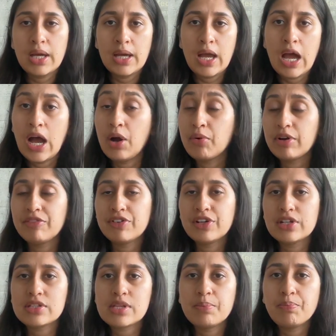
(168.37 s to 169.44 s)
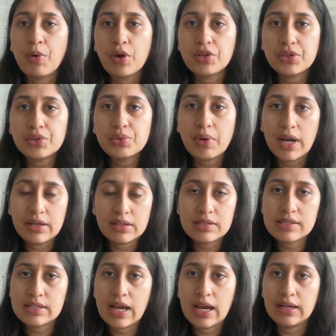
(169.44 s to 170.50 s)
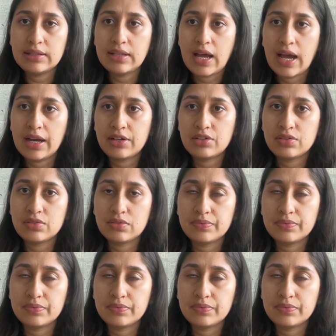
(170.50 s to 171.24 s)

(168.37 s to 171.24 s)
However, it's important to understand that